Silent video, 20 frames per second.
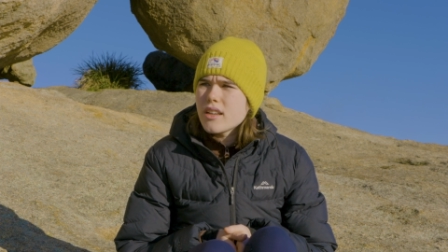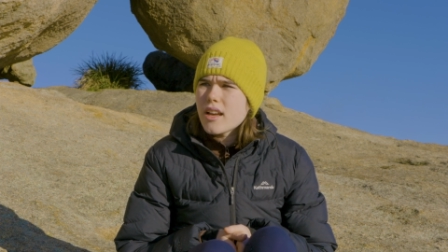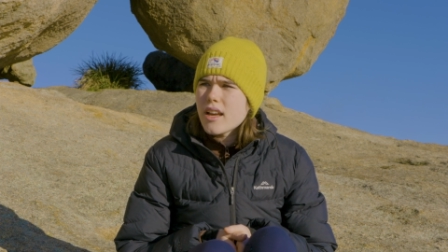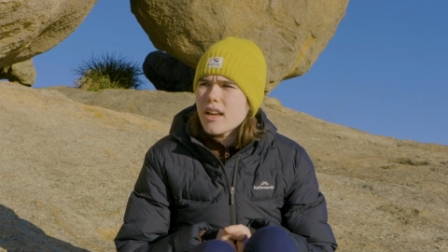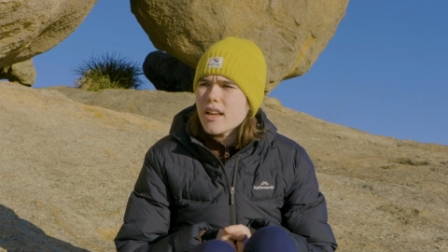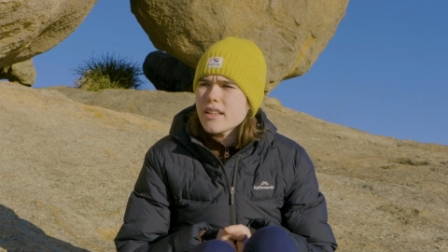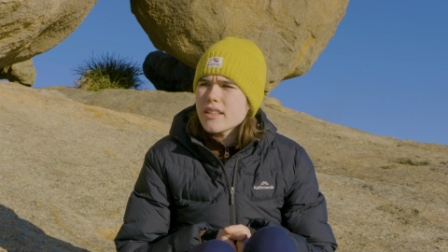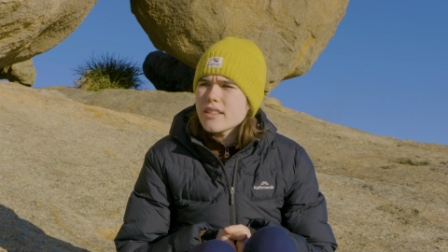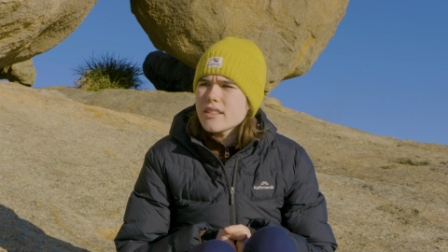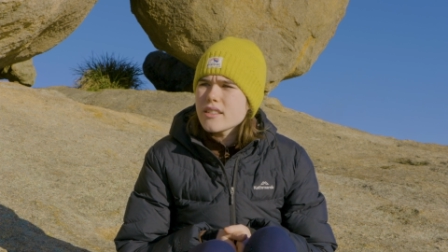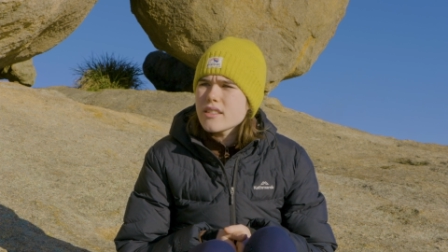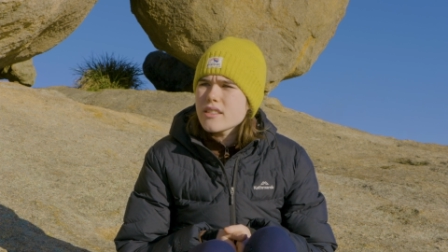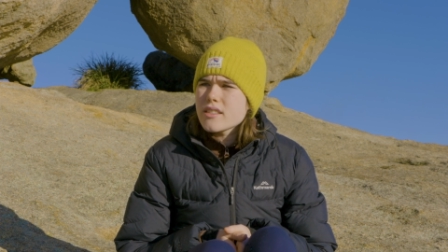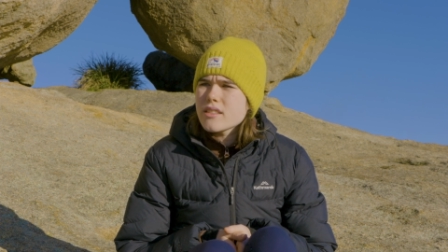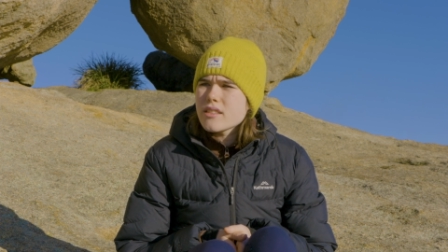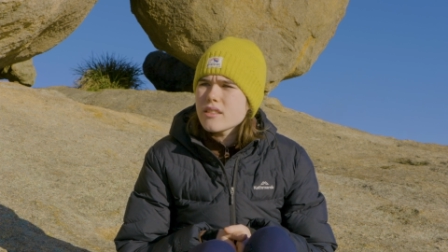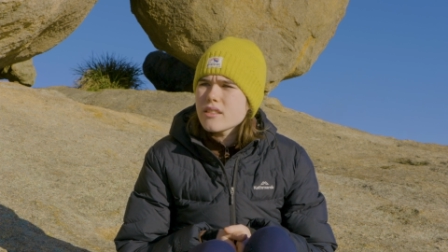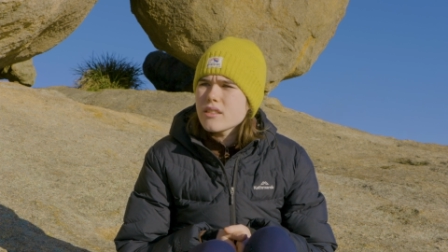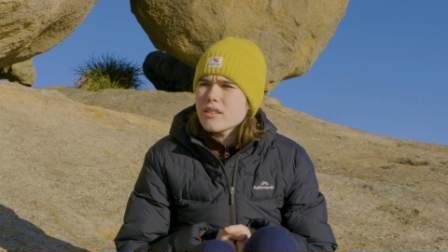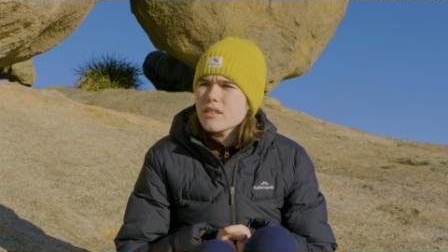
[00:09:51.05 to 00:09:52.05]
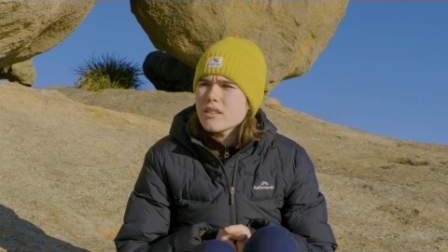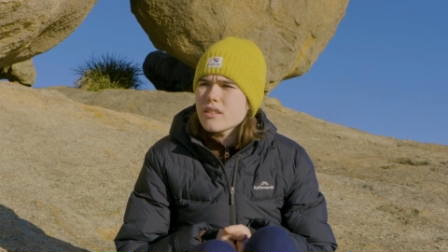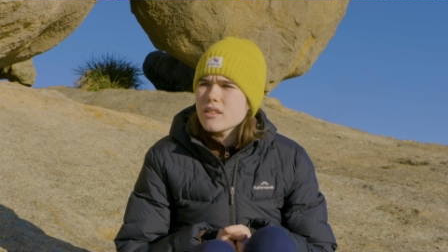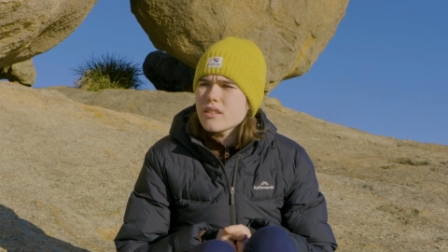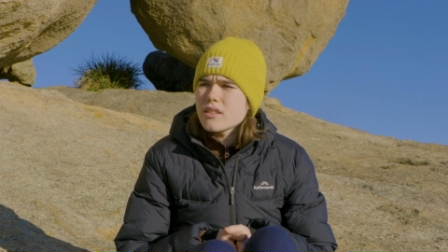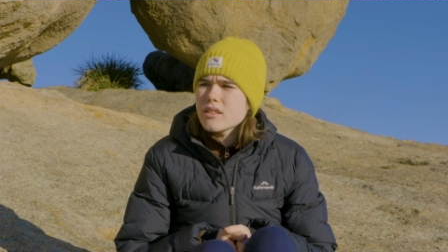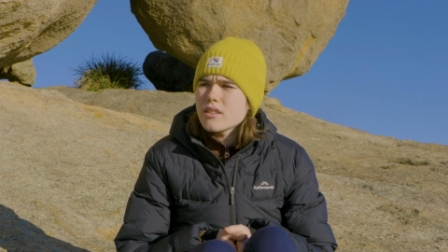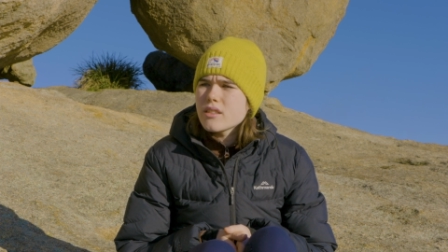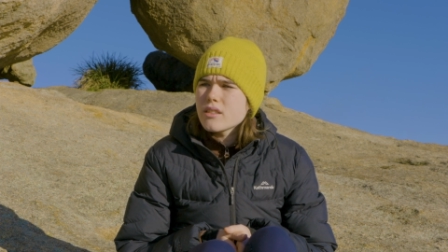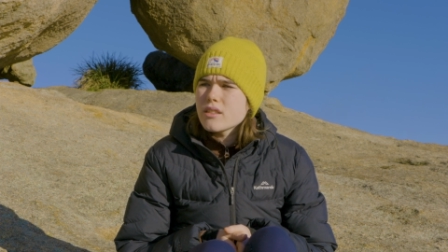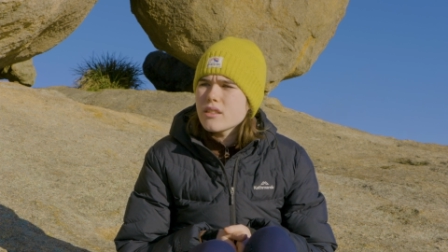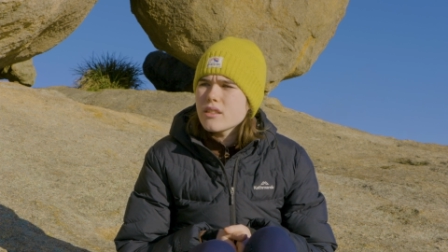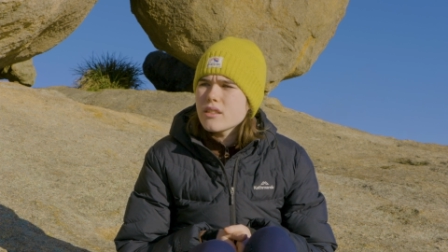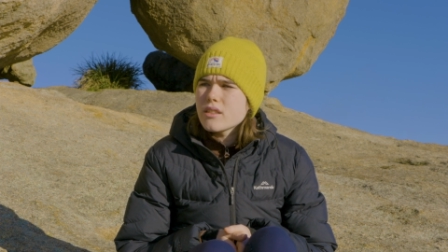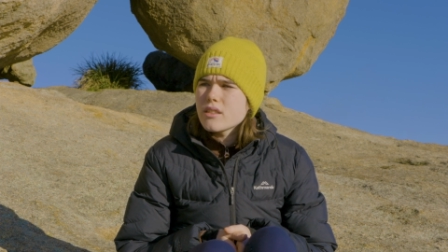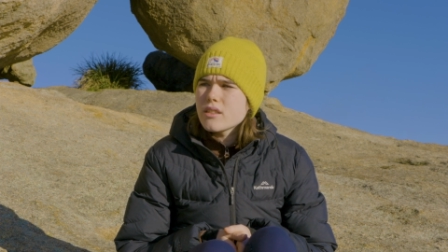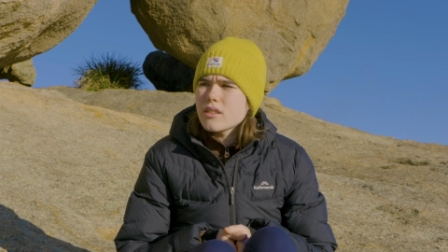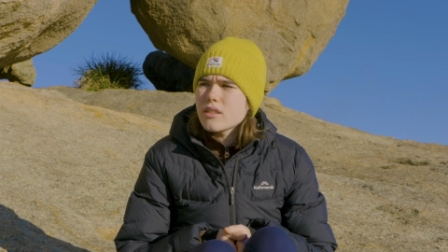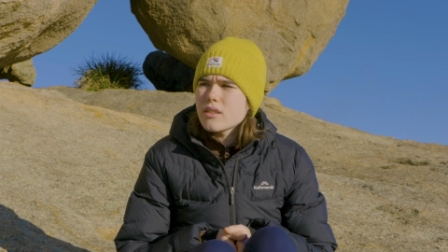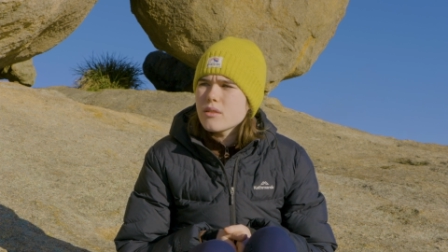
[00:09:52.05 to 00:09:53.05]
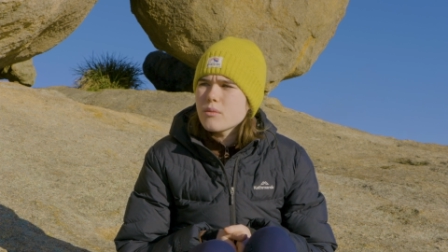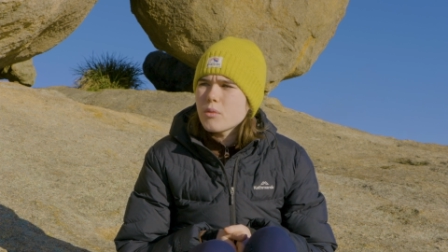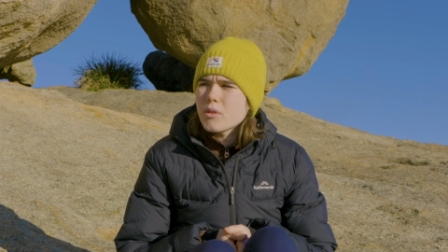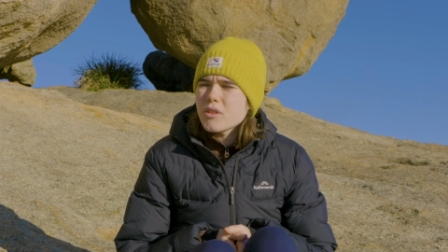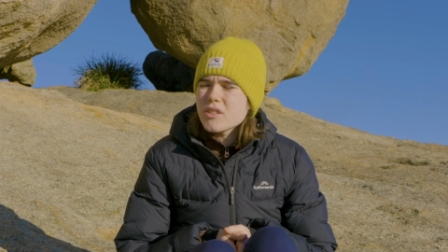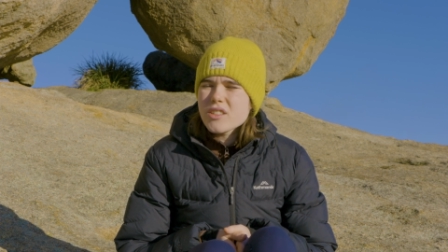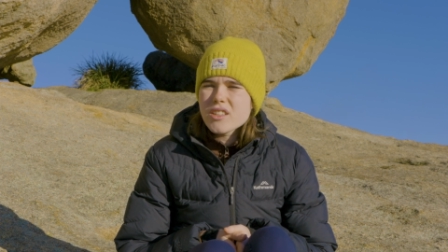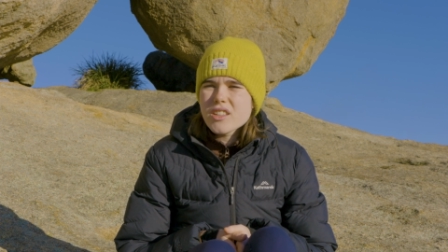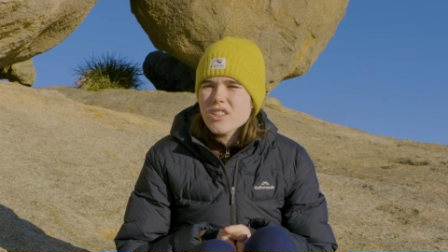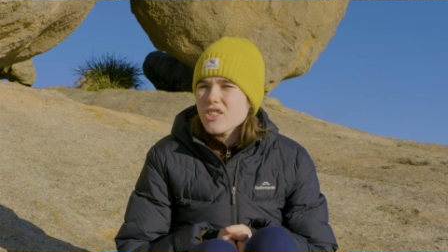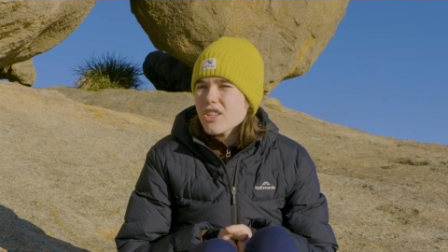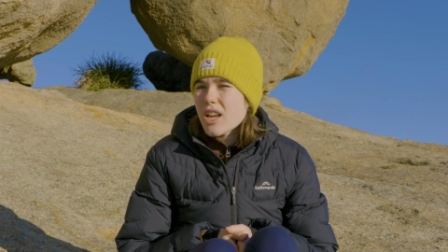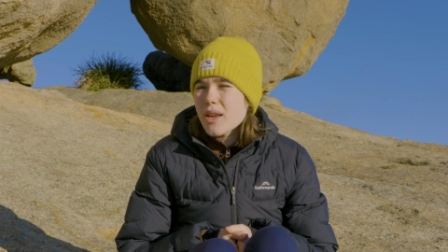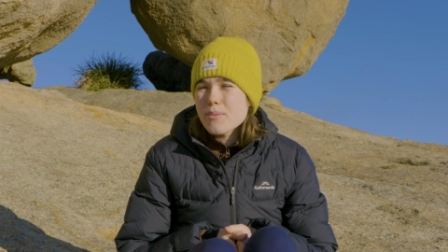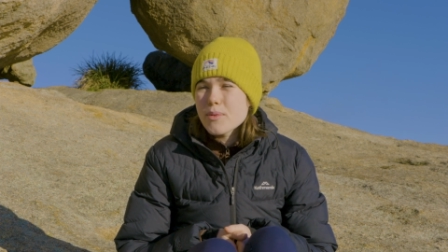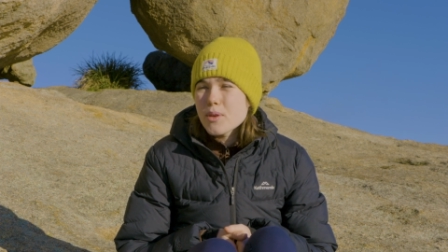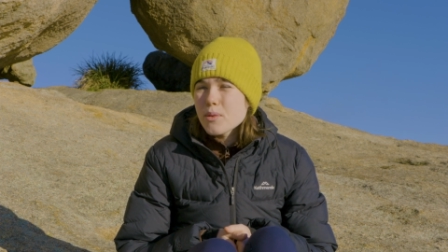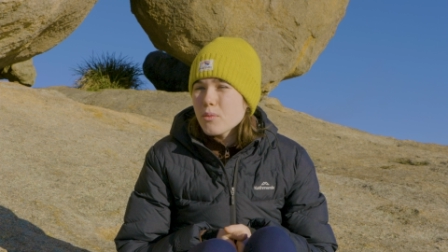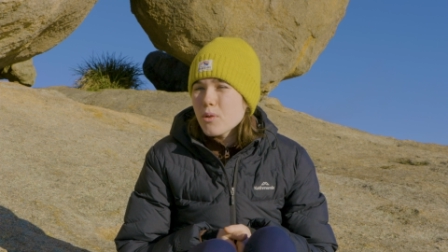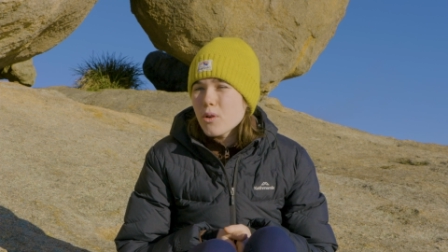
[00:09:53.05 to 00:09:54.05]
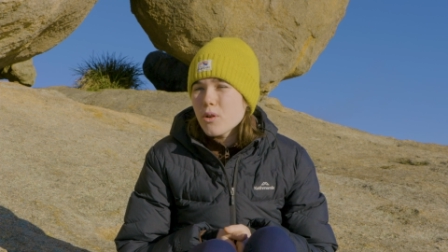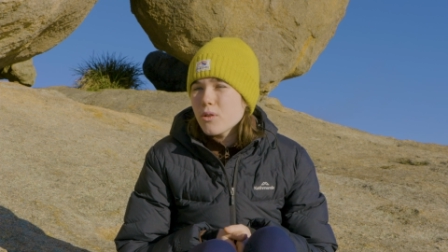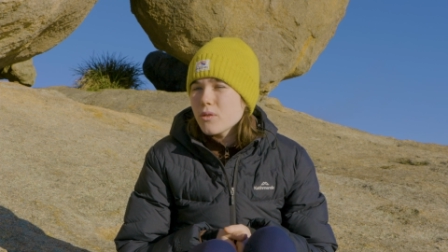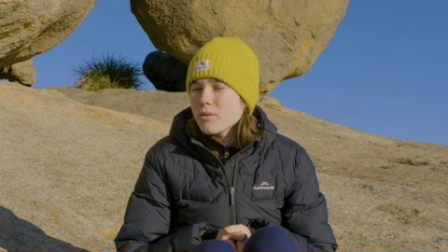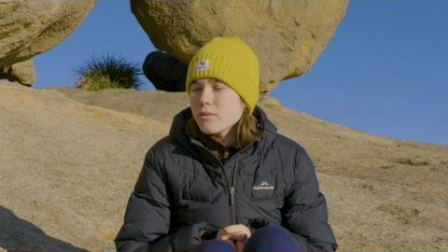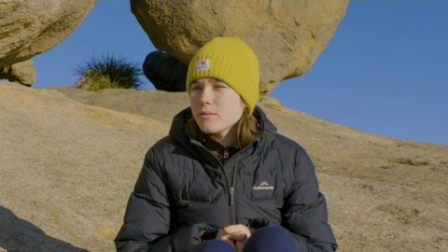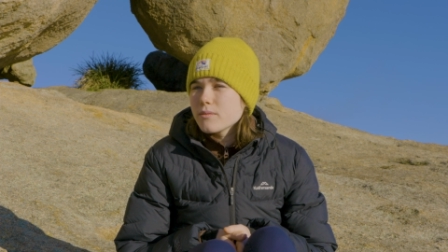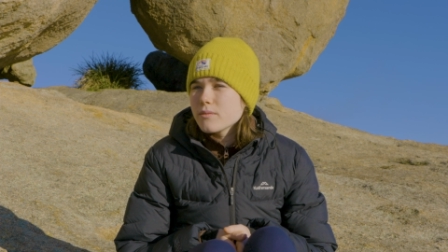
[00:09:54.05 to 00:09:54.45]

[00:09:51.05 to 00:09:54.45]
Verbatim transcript: and what's going to shape you more.